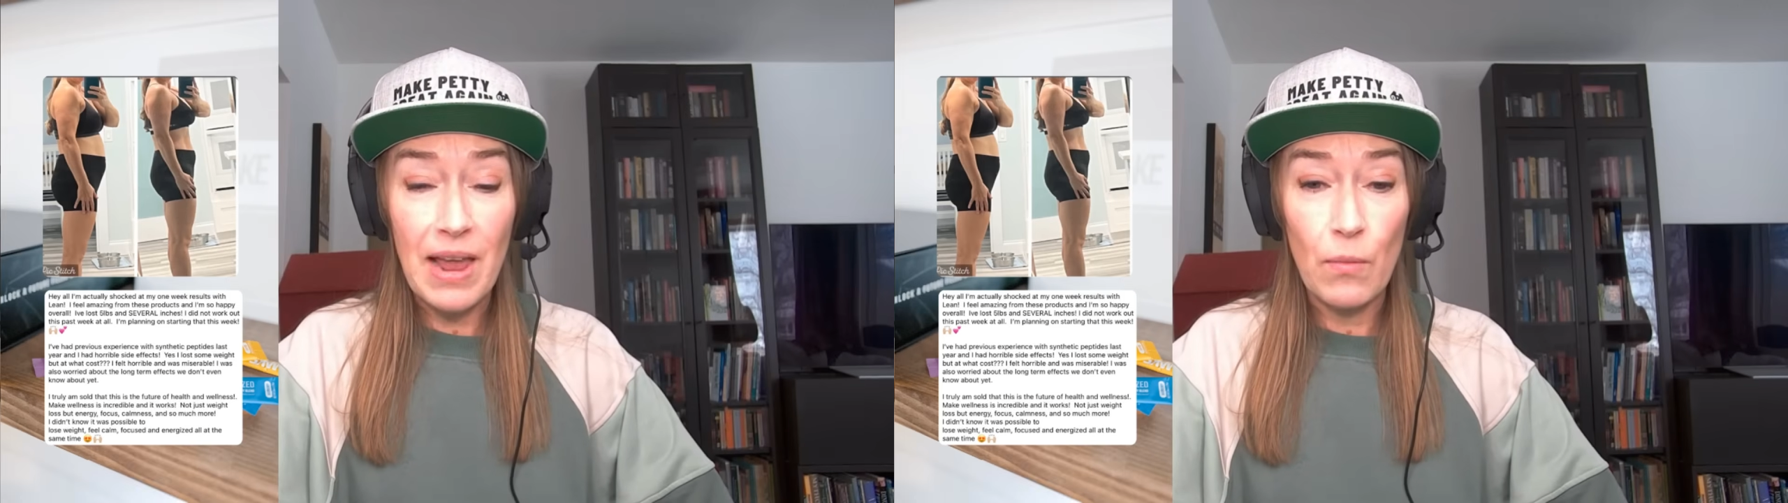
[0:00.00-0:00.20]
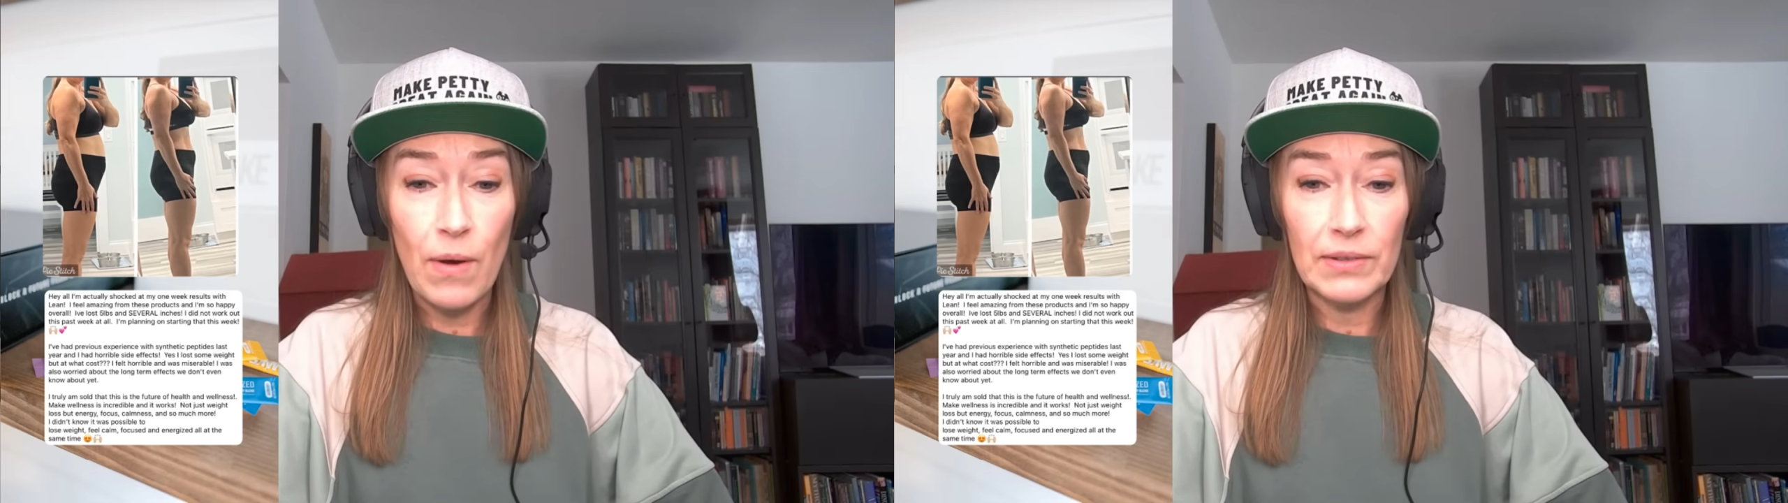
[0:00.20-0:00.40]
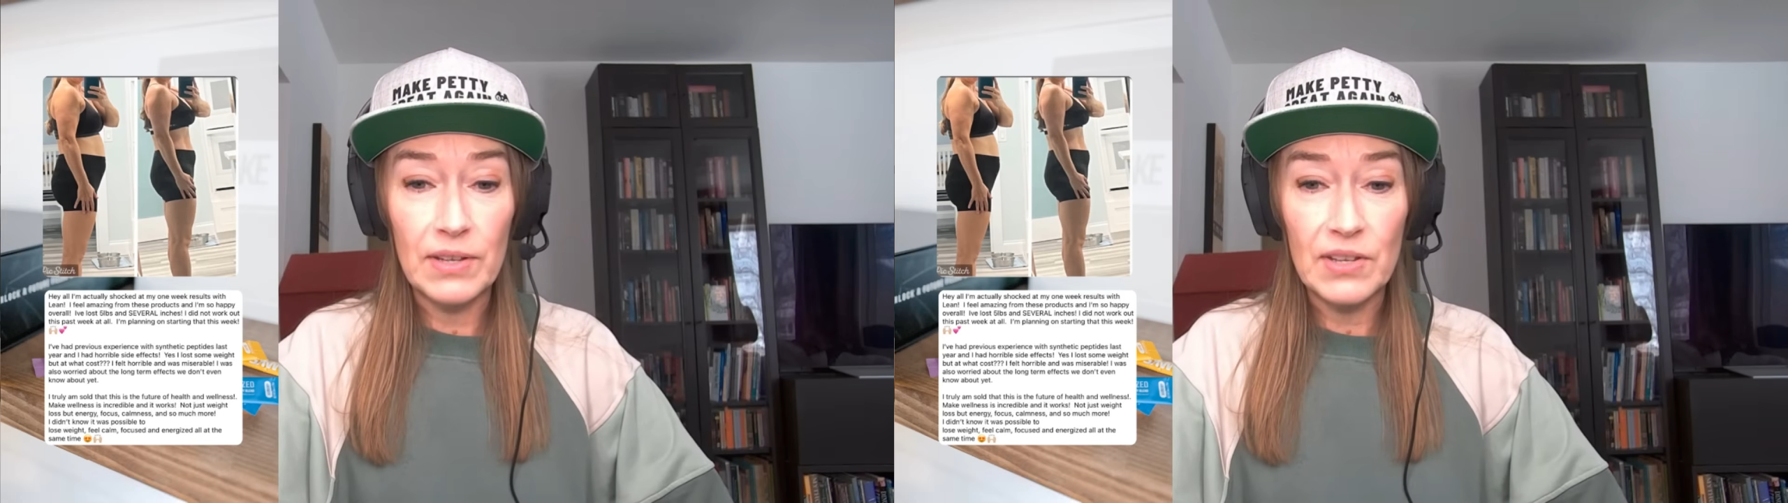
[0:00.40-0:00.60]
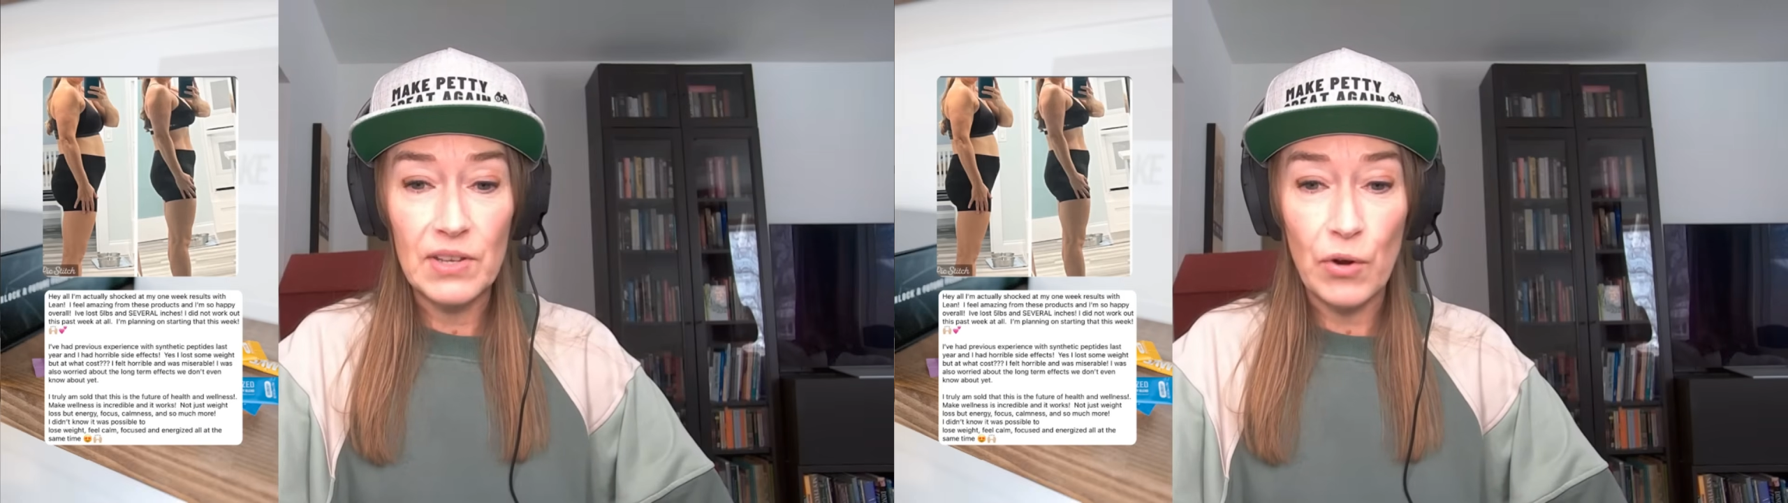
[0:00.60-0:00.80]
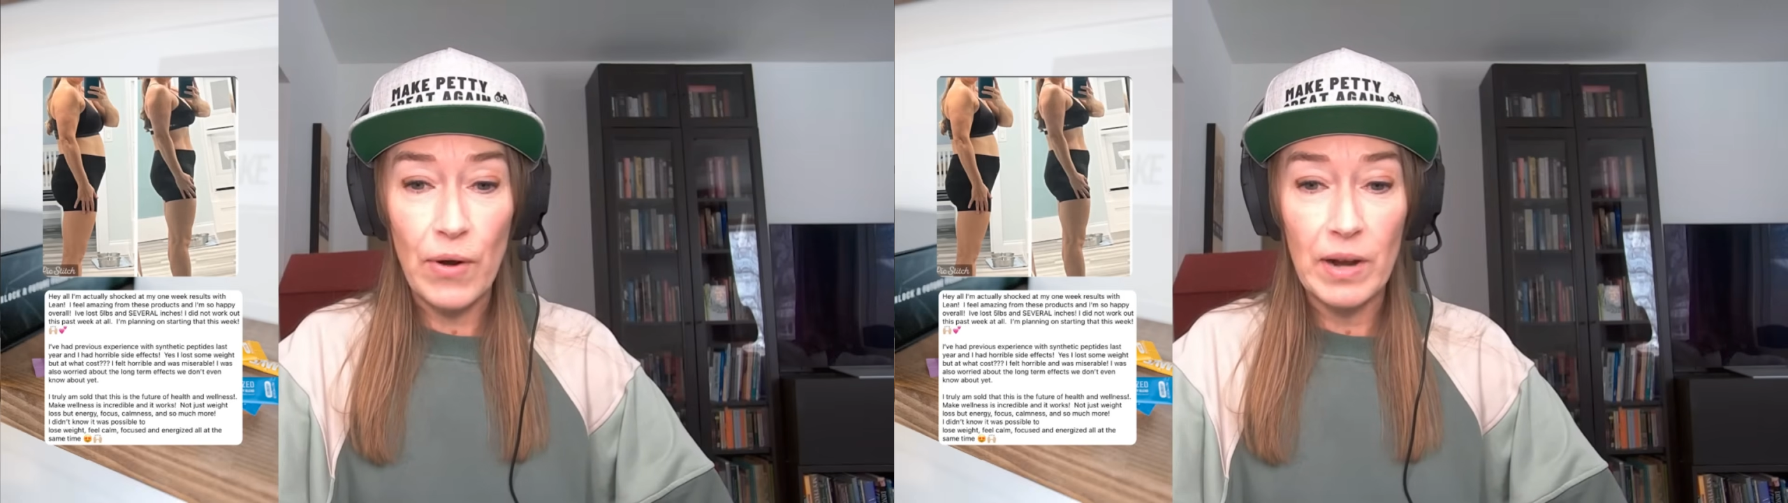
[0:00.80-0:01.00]
Make Wellness
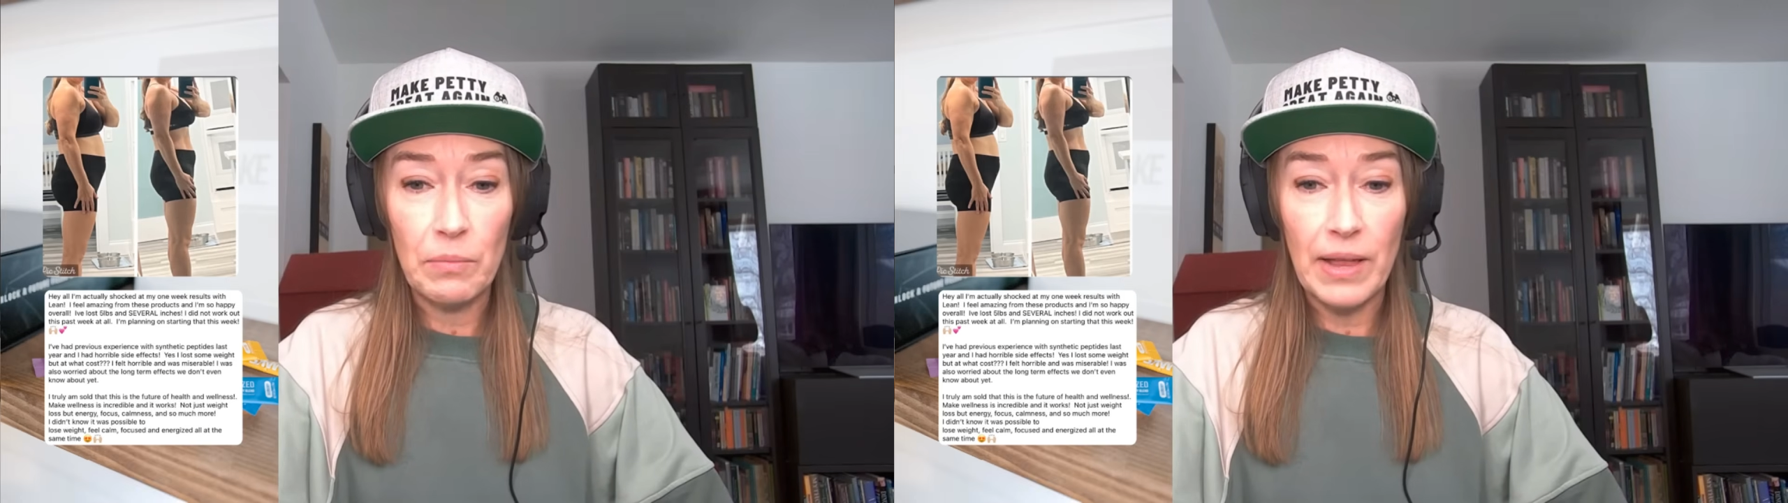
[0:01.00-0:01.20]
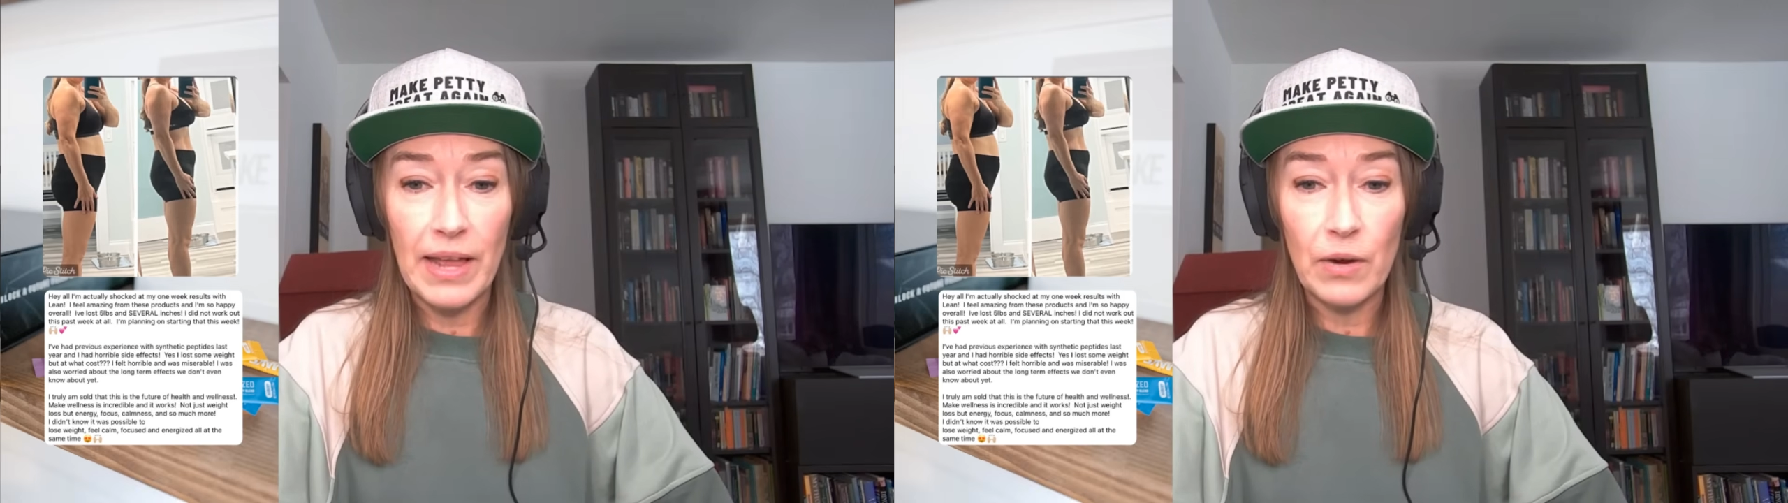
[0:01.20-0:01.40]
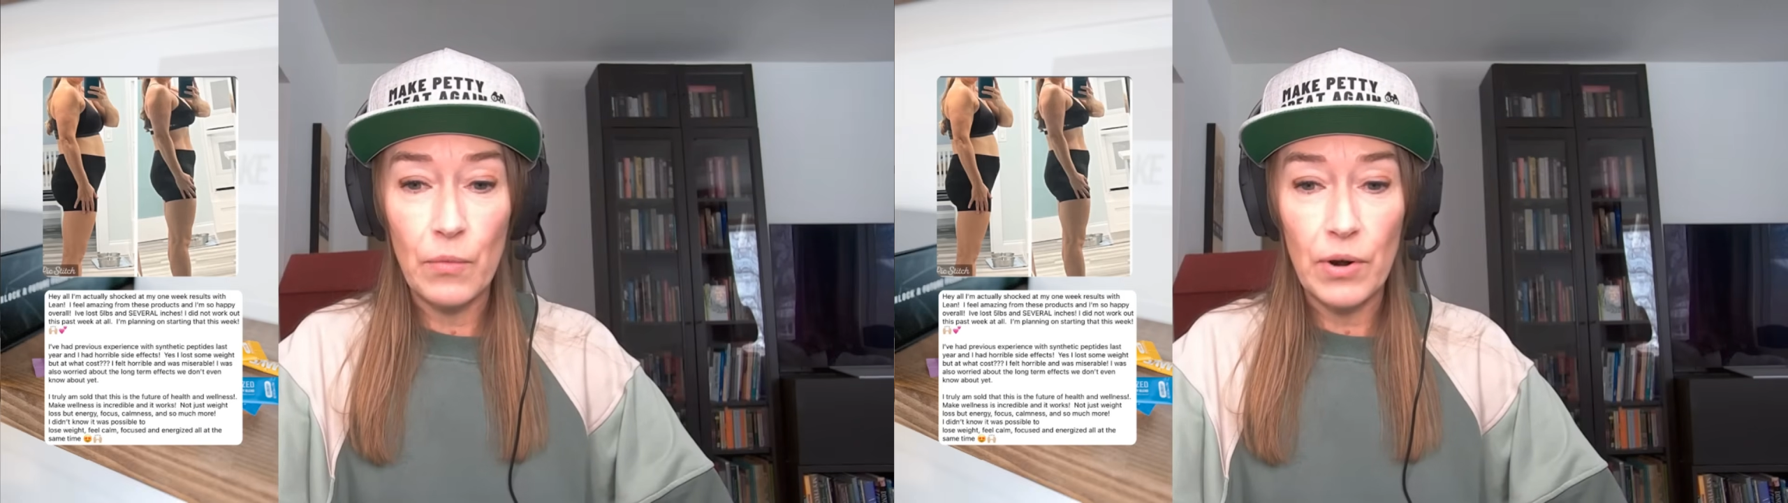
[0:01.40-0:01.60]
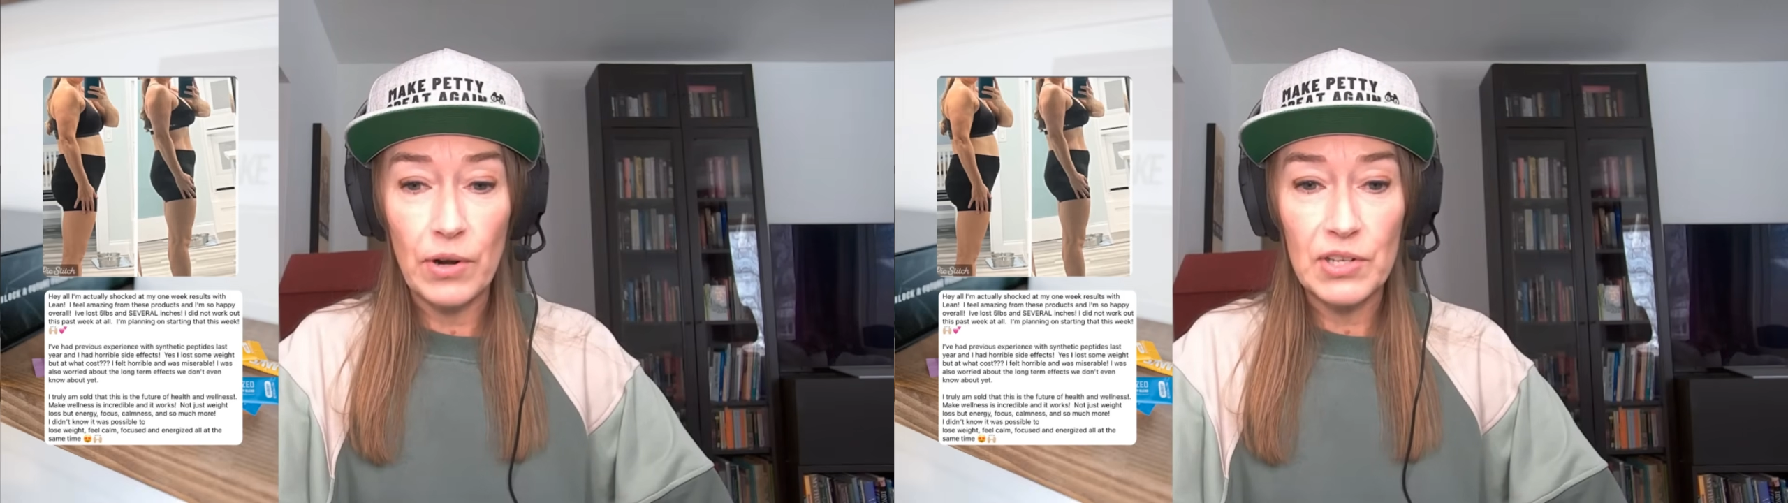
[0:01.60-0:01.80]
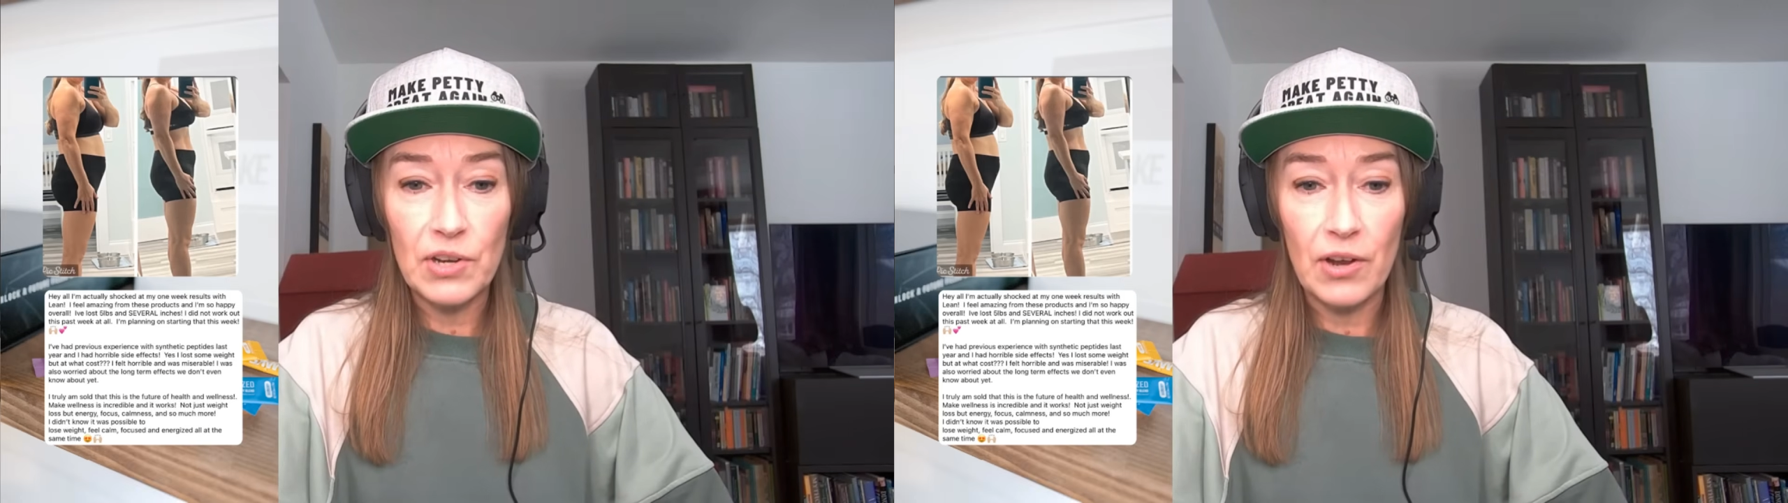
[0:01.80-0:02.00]
is incredible and it works.